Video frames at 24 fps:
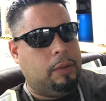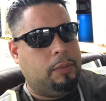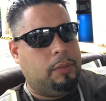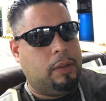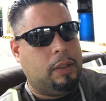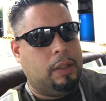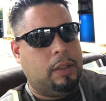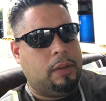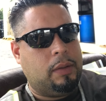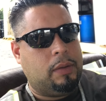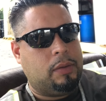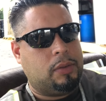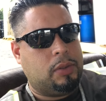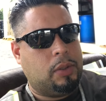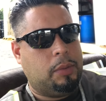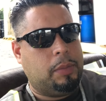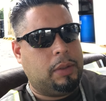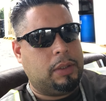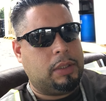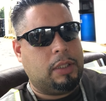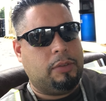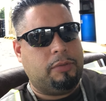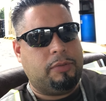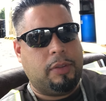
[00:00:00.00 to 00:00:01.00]
with so
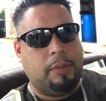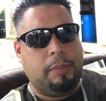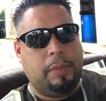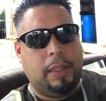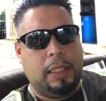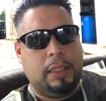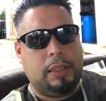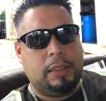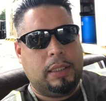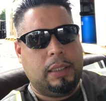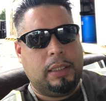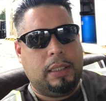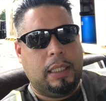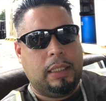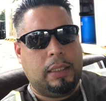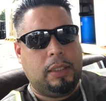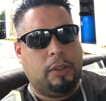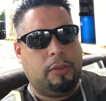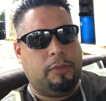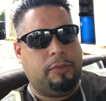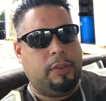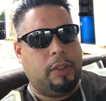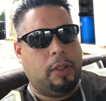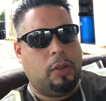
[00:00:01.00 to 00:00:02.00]
much information that
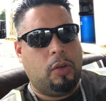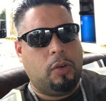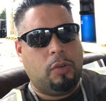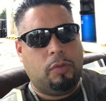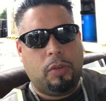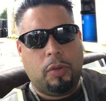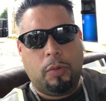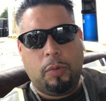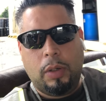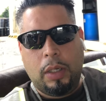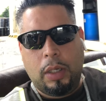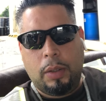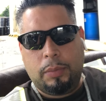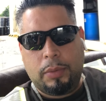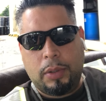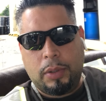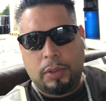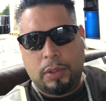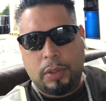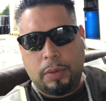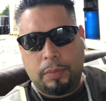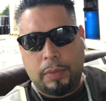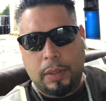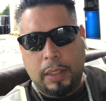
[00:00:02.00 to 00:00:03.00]
you'll feel overwhelmed or
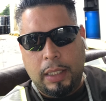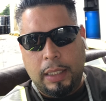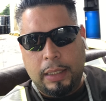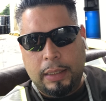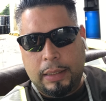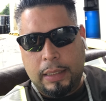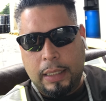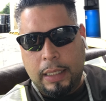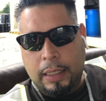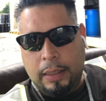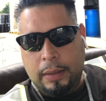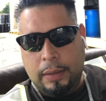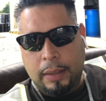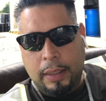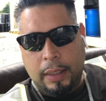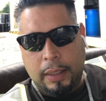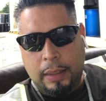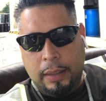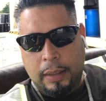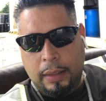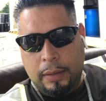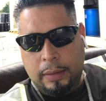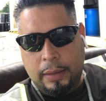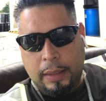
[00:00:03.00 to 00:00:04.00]
something like that,
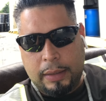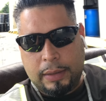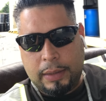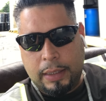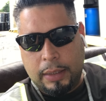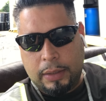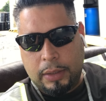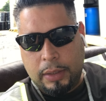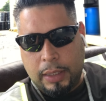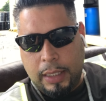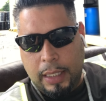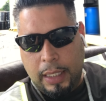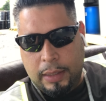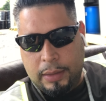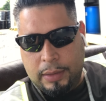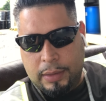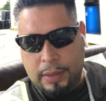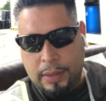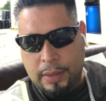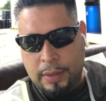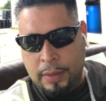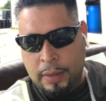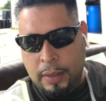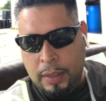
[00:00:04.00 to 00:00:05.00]
and that's not the case
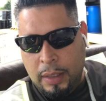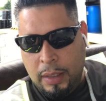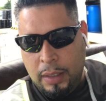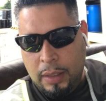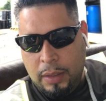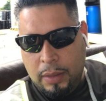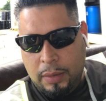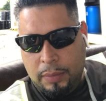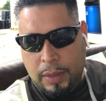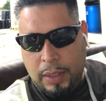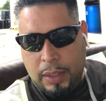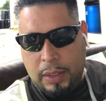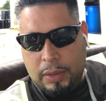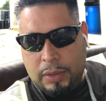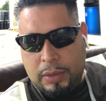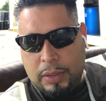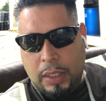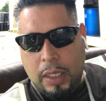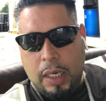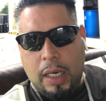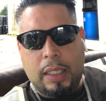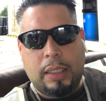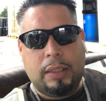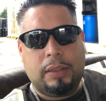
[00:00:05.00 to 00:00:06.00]
here, because
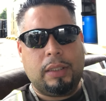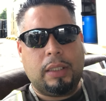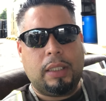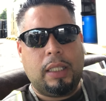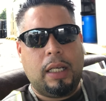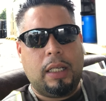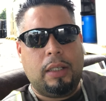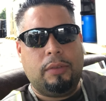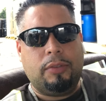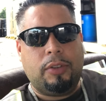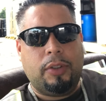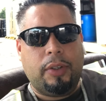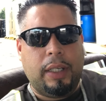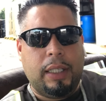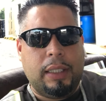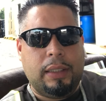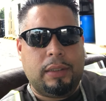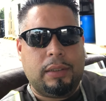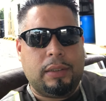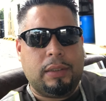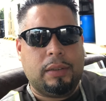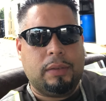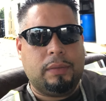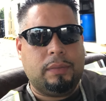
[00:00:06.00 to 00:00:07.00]
God is a God of
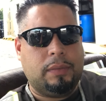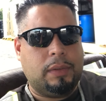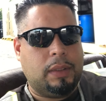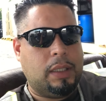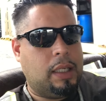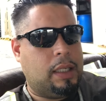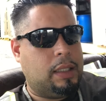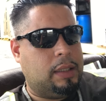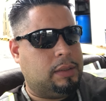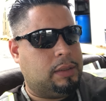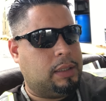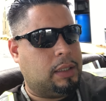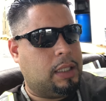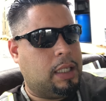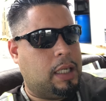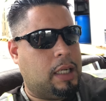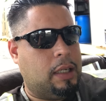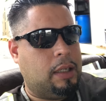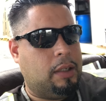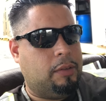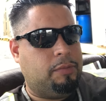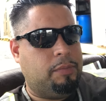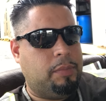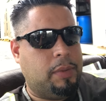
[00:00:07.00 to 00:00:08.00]
grace. God is a
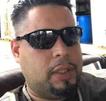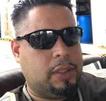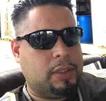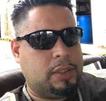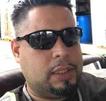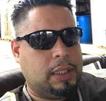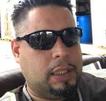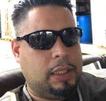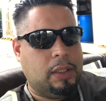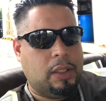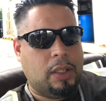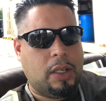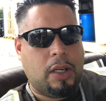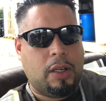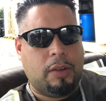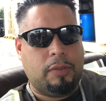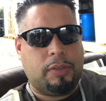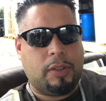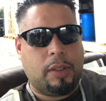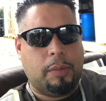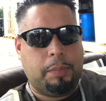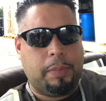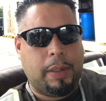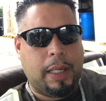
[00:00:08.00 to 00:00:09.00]
God of mercy, love,
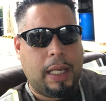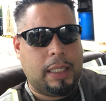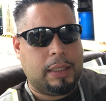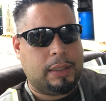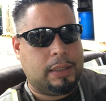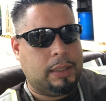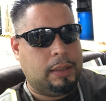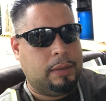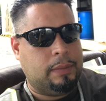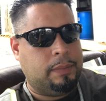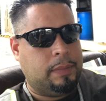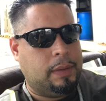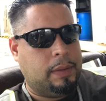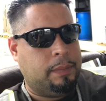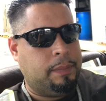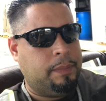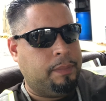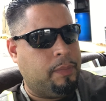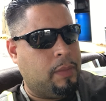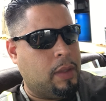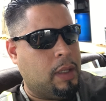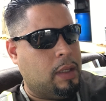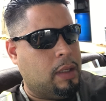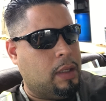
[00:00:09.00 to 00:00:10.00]
compassion,
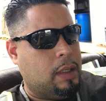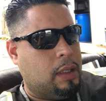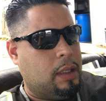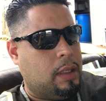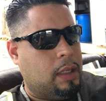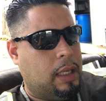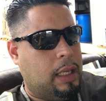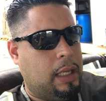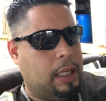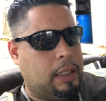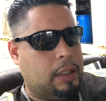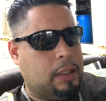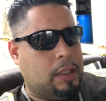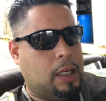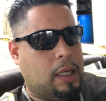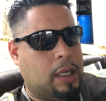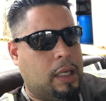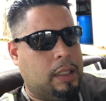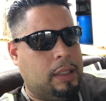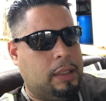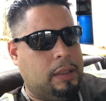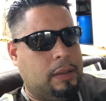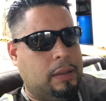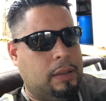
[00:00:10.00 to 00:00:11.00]
and
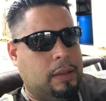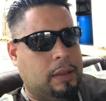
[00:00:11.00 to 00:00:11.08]
God